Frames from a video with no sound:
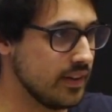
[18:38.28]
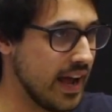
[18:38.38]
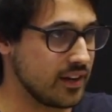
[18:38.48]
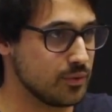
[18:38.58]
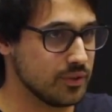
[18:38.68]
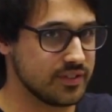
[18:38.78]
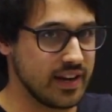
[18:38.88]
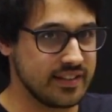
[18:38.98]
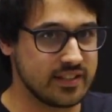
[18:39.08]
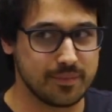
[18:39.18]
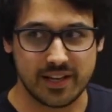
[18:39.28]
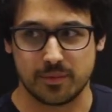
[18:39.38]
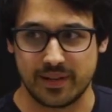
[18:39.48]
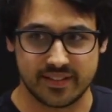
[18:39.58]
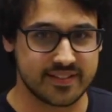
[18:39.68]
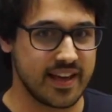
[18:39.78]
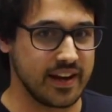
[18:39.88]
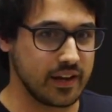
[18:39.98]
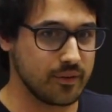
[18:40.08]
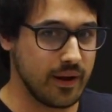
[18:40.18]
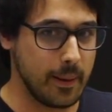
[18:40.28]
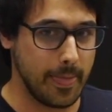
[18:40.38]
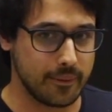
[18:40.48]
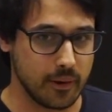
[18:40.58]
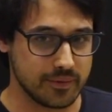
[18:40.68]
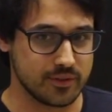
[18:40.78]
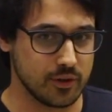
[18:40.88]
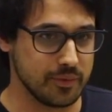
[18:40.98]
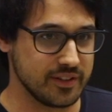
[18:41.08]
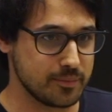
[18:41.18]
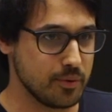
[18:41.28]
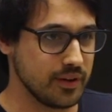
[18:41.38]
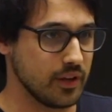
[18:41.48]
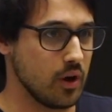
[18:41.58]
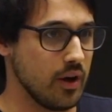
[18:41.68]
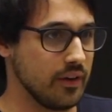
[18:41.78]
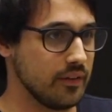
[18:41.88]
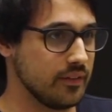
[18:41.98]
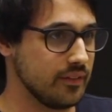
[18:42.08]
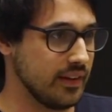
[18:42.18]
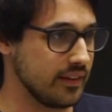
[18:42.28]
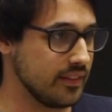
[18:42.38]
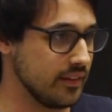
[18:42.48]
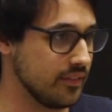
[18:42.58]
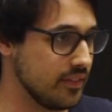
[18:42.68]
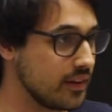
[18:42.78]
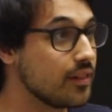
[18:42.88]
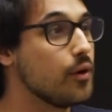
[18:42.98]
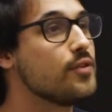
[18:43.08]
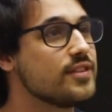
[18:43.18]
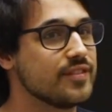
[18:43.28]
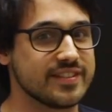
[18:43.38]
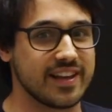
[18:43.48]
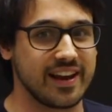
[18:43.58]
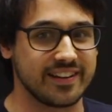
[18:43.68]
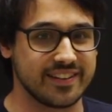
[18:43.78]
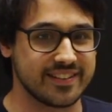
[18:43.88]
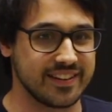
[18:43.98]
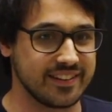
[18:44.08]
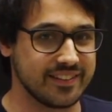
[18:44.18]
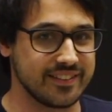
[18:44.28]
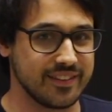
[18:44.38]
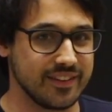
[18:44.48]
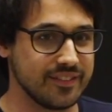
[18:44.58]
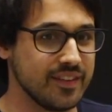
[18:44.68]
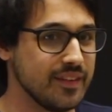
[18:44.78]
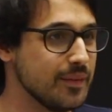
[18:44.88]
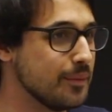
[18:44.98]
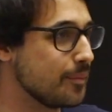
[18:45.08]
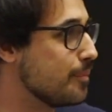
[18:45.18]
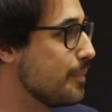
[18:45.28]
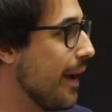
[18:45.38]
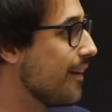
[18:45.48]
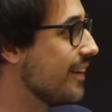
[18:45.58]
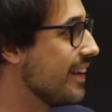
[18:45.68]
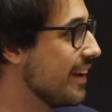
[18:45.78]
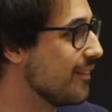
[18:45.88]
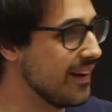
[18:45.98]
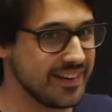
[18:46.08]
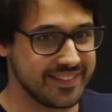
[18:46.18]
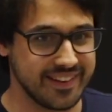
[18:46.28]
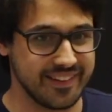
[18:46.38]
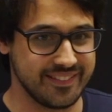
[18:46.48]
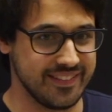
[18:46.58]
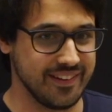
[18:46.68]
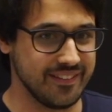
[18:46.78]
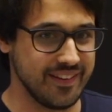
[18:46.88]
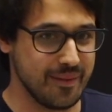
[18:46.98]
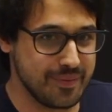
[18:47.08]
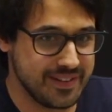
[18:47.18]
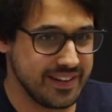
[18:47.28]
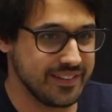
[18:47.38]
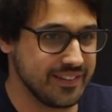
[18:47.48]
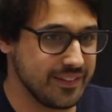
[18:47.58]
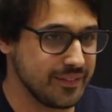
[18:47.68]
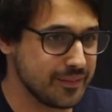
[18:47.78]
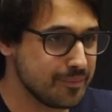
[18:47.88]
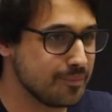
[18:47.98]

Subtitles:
actual science. It's meant to be aesthetic, right? Thomas Dolby is putting on like the clothes of a scientist and sort of parodying what a particular